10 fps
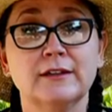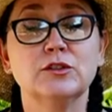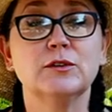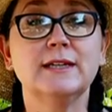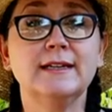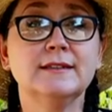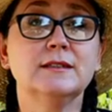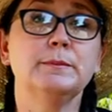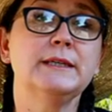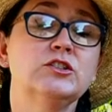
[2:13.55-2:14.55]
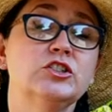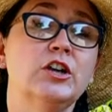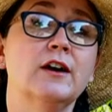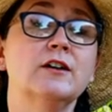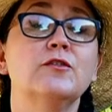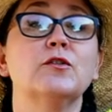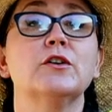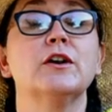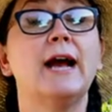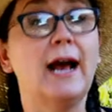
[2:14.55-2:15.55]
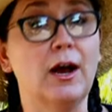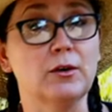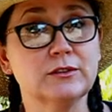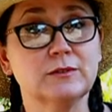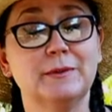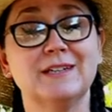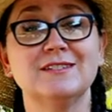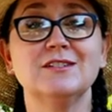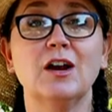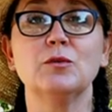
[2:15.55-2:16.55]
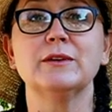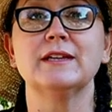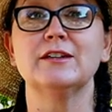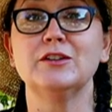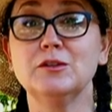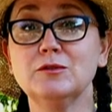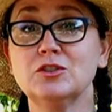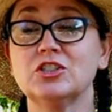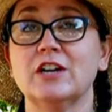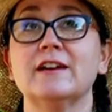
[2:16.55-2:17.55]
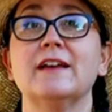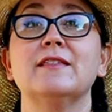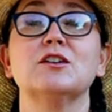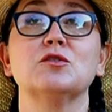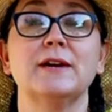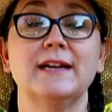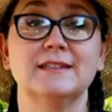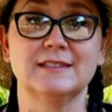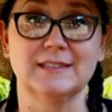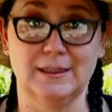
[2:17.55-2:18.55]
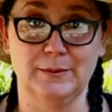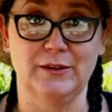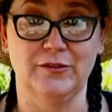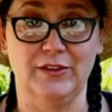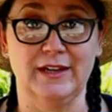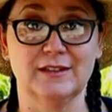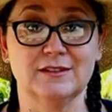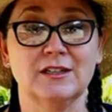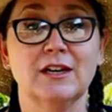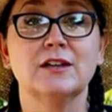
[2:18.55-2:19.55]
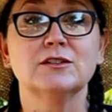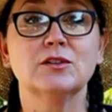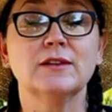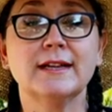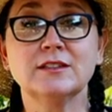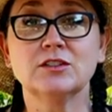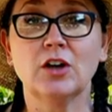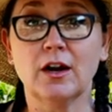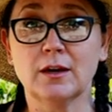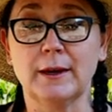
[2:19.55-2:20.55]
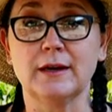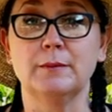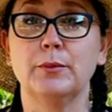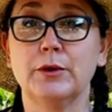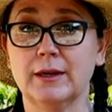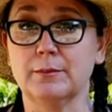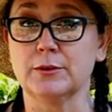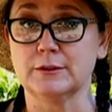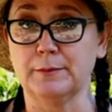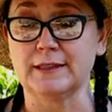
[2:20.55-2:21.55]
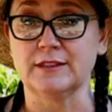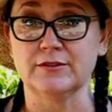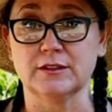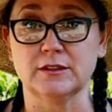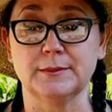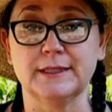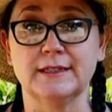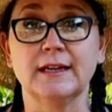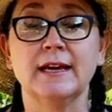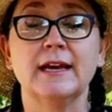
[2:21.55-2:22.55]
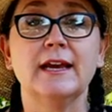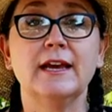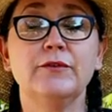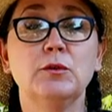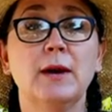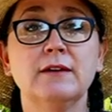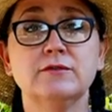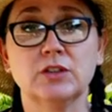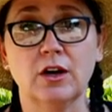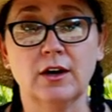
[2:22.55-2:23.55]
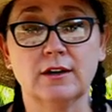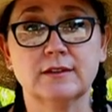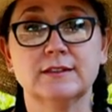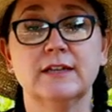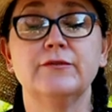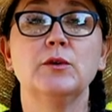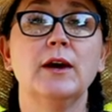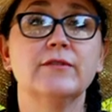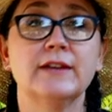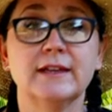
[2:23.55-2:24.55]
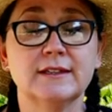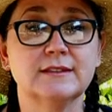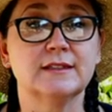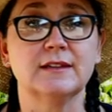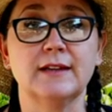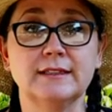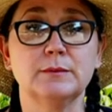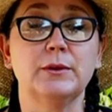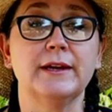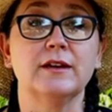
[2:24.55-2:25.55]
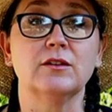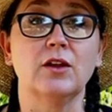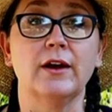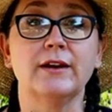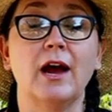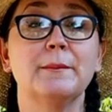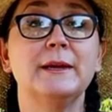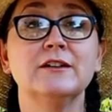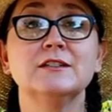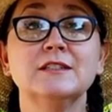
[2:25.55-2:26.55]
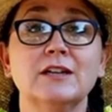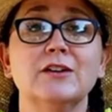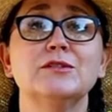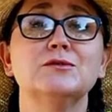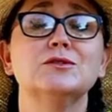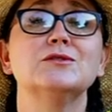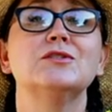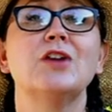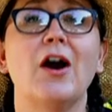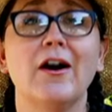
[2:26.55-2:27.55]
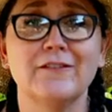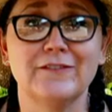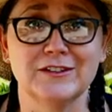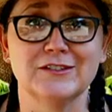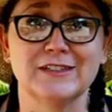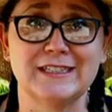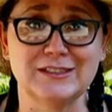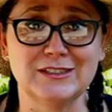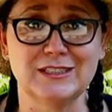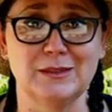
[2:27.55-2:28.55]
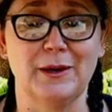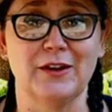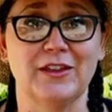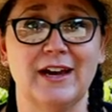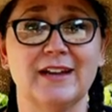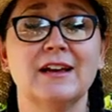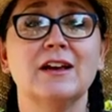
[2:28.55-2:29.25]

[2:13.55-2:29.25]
So it is a big chunk for a house, but it's not really a huge chunk in the grand scheme of things. So let's talk about it and put it in perspective a little bit. If you have dogs, if you have kids that like to play on a lawn, lawn, I'm here to tell you to not feel guilty about that.